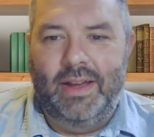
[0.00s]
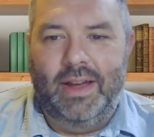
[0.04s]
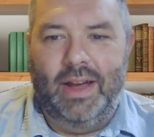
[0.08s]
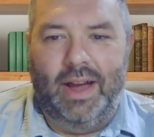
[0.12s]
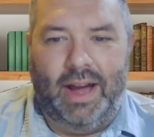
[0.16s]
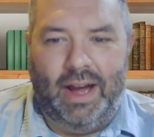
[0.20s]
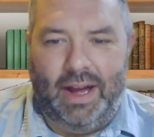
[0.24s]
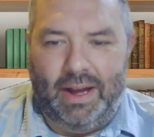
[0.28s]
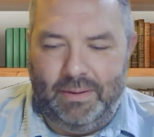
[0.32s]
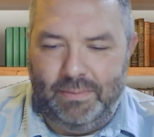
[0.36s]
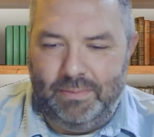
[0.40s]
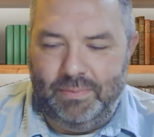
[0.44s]

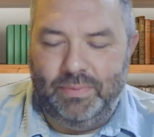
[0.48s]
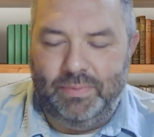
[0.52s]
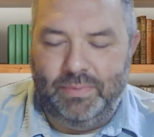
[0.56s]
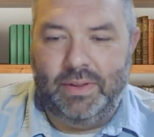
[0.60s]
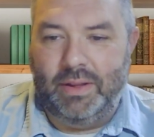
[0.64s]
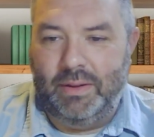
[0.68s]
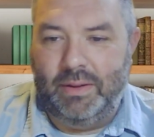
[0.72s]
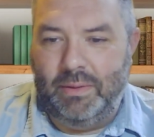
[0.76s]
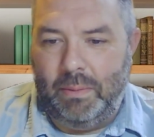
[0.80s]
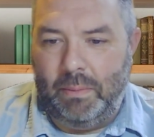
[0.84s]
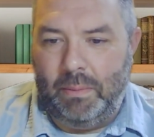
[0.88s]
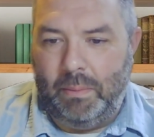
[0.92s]

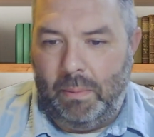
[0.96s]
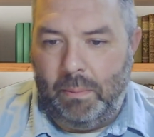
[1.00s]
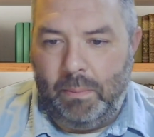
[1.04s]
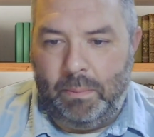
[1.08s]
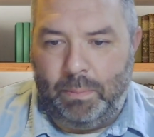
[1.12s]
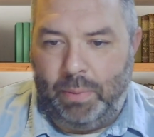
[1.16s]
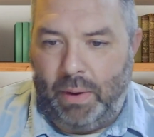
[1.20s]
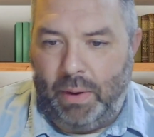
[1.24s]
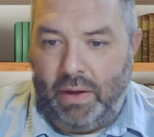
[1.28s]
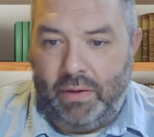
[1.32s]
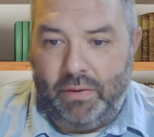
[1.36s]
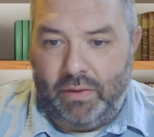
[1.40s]

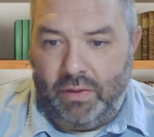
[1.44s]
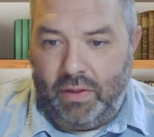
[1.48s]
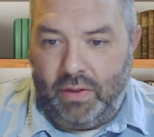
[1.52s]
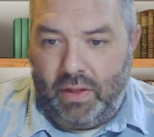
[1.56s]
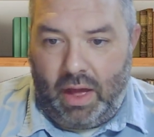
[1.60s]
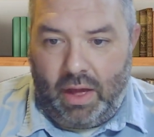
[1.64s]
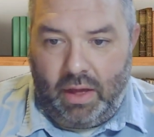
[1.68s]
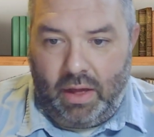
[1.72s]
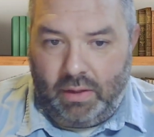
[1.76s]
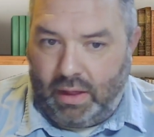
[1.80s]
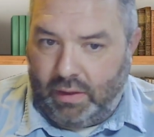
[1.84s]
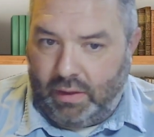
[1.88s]
But
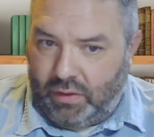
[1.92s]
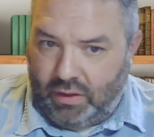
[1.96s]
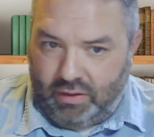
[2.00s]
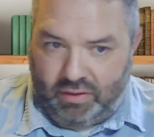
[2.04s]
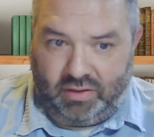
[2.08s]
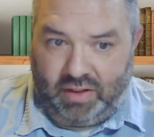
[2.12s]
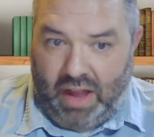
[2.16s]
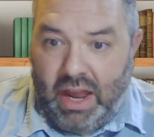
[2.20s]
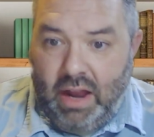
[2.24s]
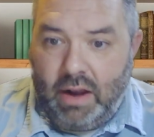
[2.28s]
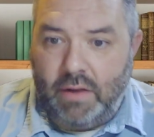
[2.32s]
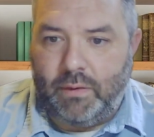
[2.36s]
like the
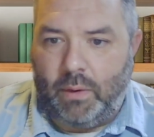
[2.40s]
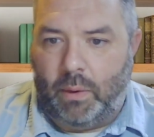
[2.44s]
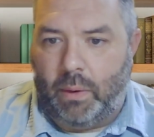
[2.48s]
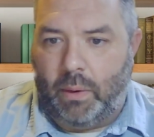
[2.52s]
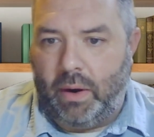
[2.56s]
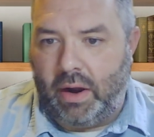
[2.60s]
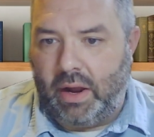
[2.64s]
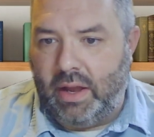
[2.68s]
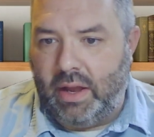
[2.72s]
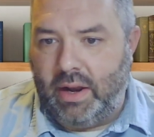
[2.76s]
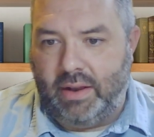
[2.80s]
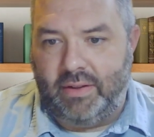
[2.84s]
state of
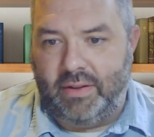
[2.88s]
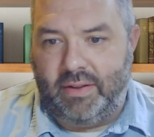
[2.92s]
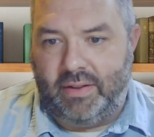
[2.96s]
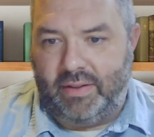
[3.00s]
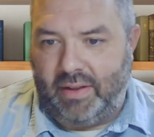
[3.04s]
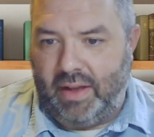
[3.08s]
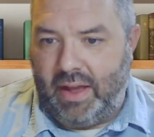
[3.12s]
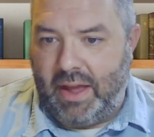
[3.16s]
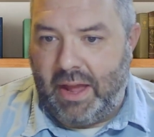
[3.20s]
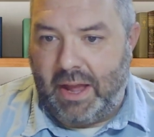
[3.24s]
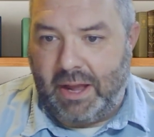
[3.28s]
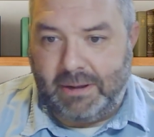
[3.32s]
Oregon is
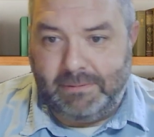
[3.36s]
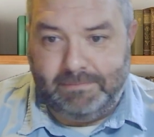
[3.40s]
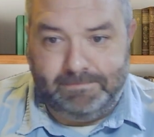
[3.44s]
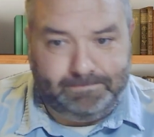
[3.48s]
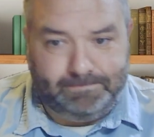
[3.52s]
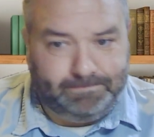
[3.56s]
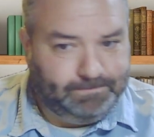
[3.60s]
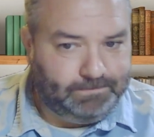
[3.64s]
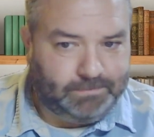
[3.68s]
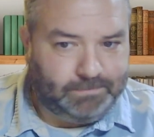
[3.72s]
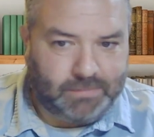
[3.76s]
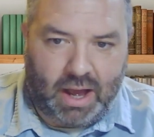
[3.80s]
saying,
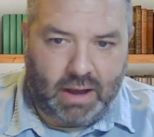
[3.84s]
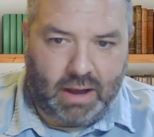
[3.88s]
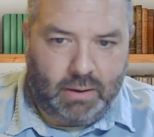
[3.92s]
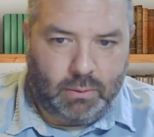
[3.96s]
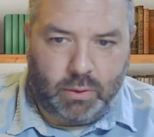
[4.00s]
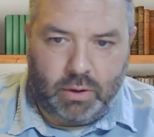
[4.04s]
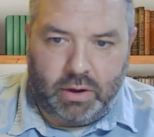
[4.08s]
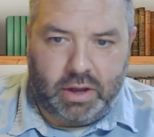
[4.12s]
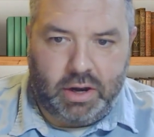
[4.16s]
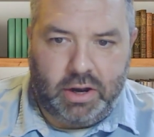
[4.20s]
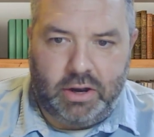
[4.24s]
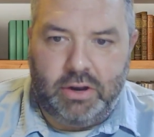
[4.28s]

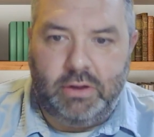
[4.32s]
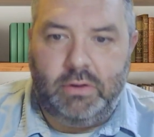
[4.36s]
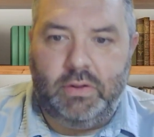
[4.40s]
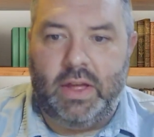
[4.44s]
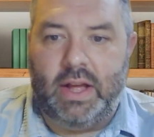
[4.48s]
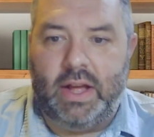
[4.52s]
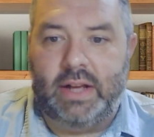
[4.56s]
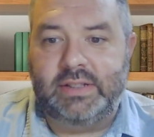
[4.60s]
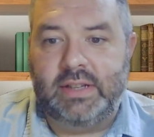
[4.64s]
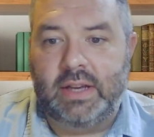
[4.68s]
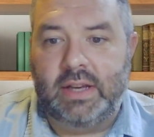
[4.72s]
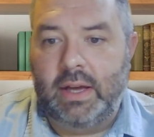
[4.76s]
we're going to do
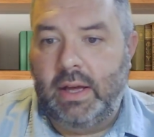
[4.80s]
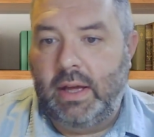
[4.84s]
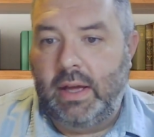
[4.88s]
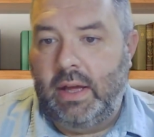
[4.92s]
this.